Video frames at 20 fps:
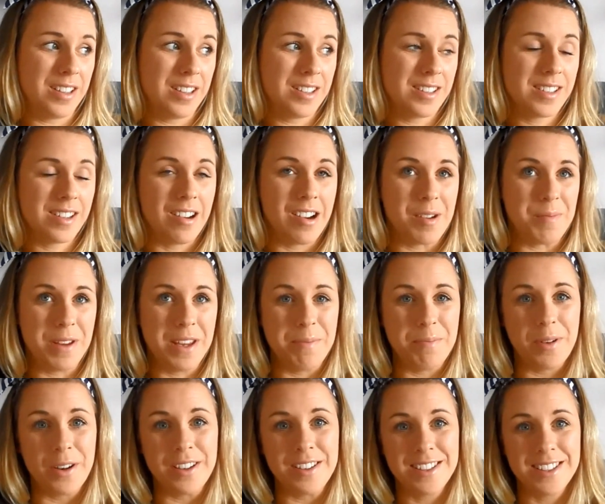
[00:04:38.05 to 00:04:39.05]
time he
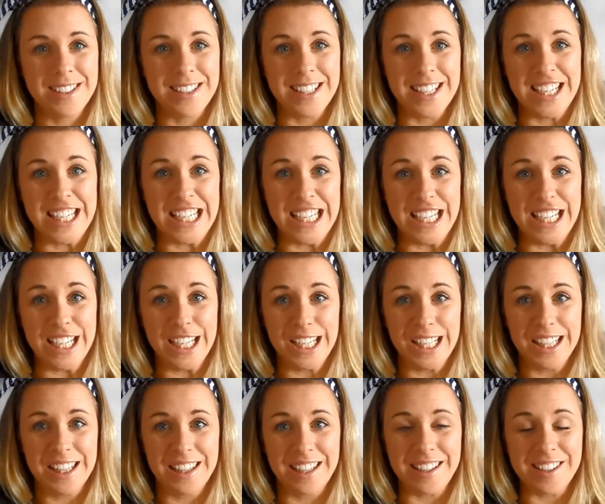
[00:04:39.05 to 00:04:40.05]
might see
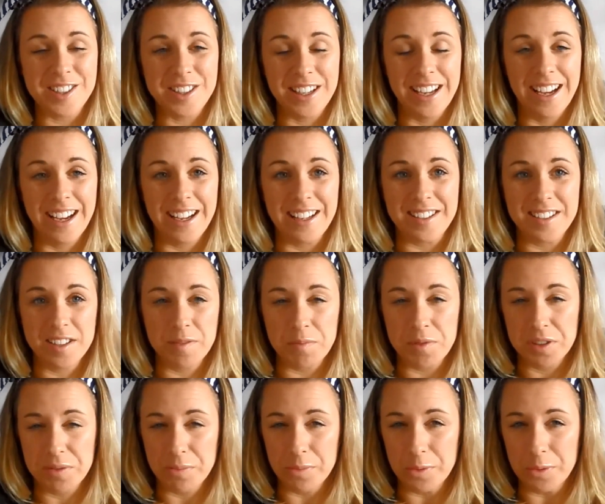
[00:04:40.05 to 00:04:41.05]
that she had some
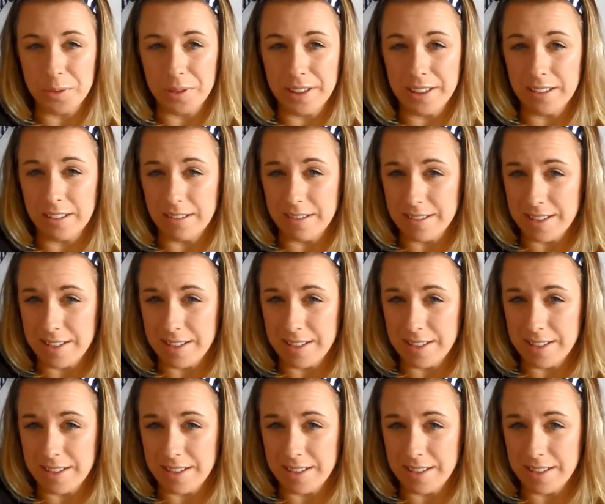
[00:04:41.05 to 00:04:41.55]
small little